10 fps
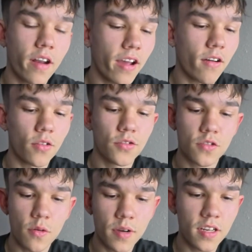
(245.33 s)
I called
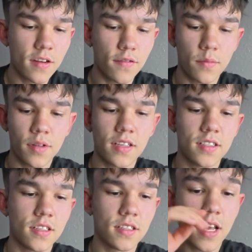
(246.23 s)
so many different
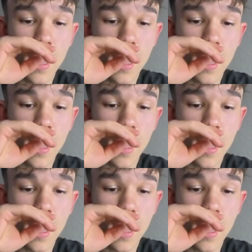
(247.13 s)
places.